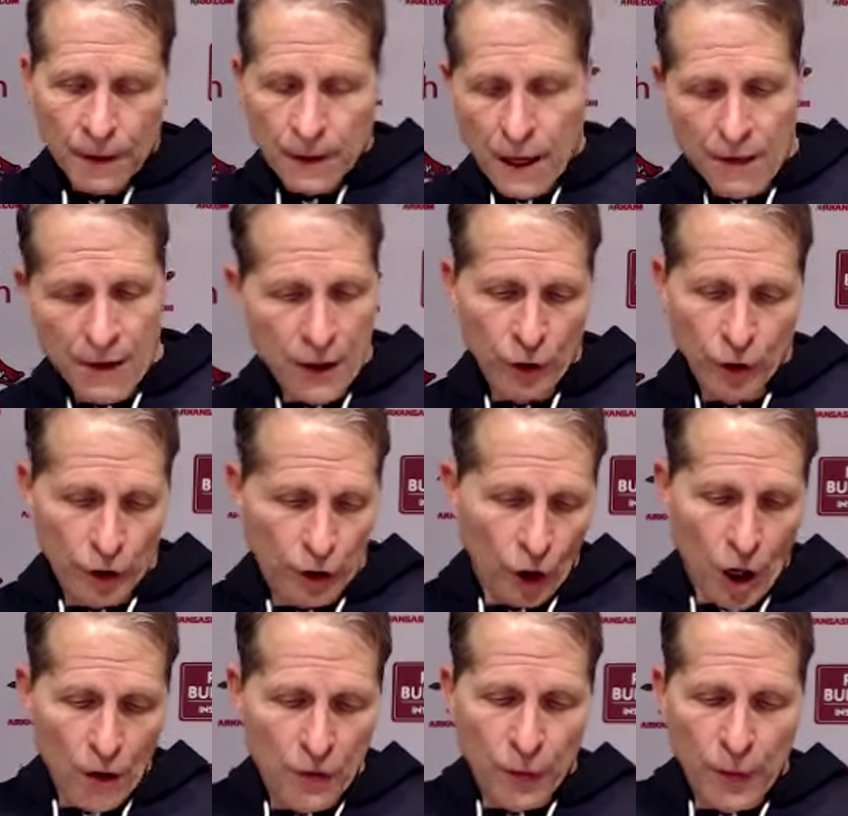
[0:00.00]
And then you look at
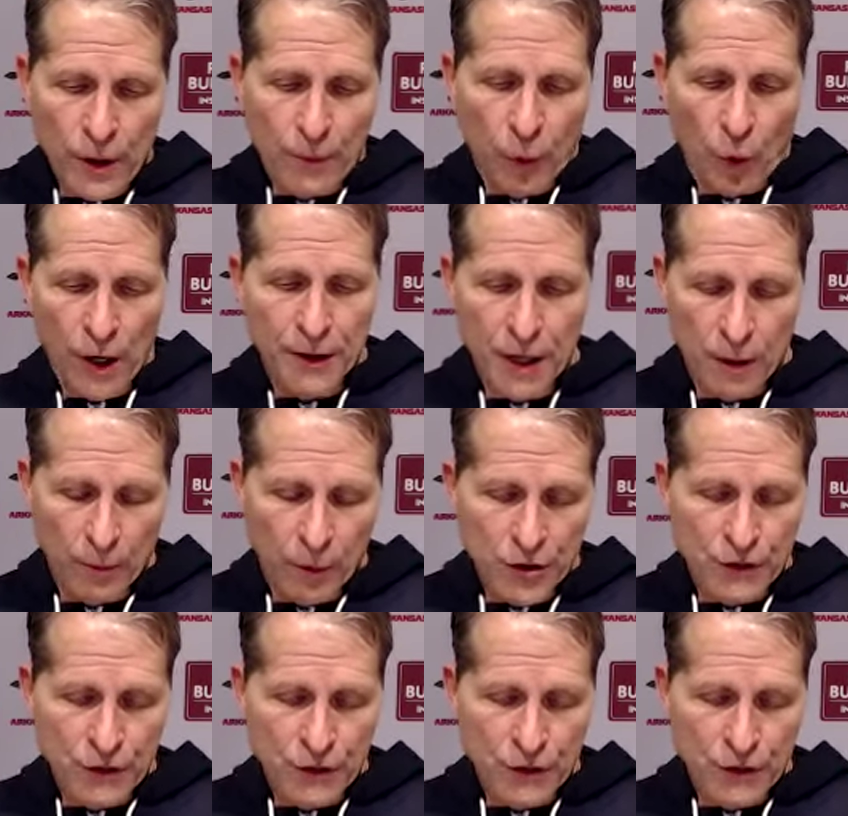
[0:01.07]
our 3-point numbers.